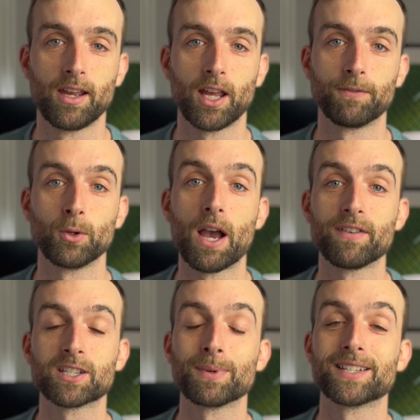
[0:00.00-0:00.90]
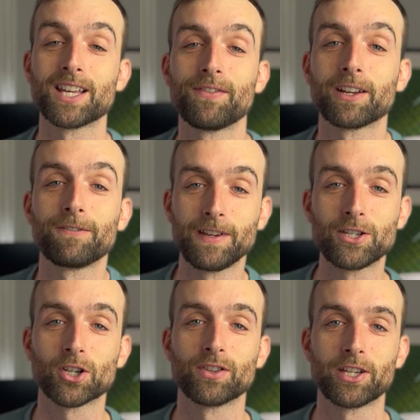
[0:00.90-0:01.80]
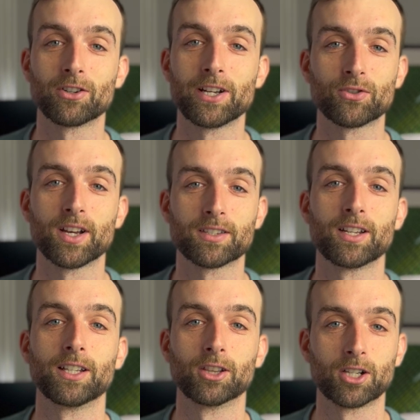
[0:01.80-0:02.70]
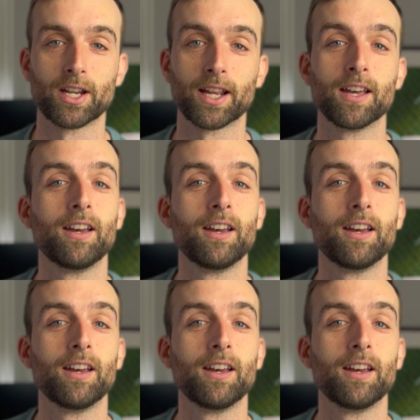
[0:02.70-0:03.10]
If you have a specific feature that you're interested in learning,